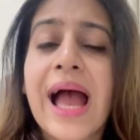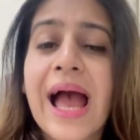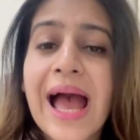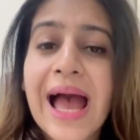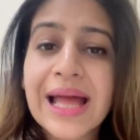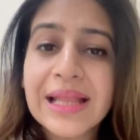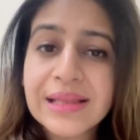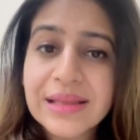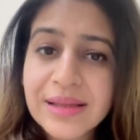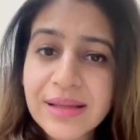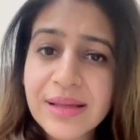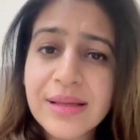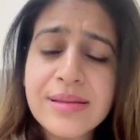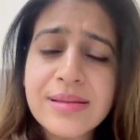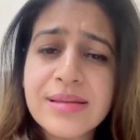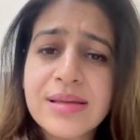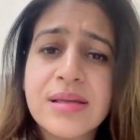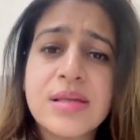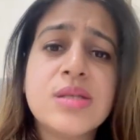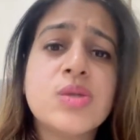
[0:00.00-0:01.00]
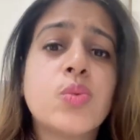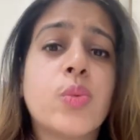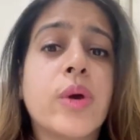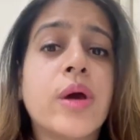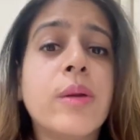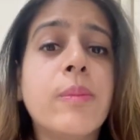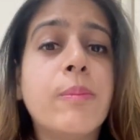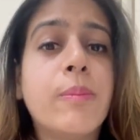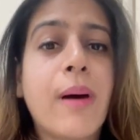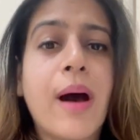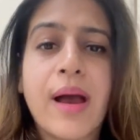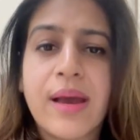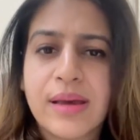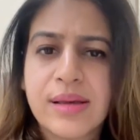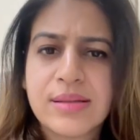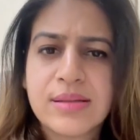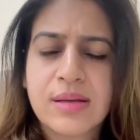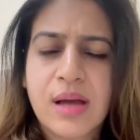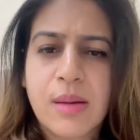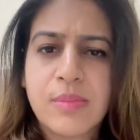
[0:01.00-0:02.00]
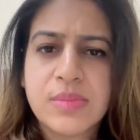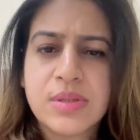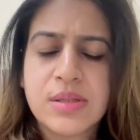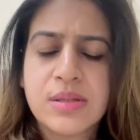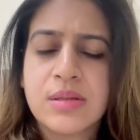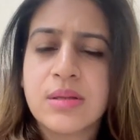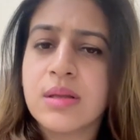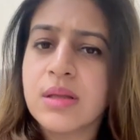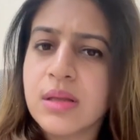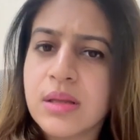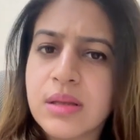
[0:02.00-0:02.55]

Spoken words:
And this is where bias comes in.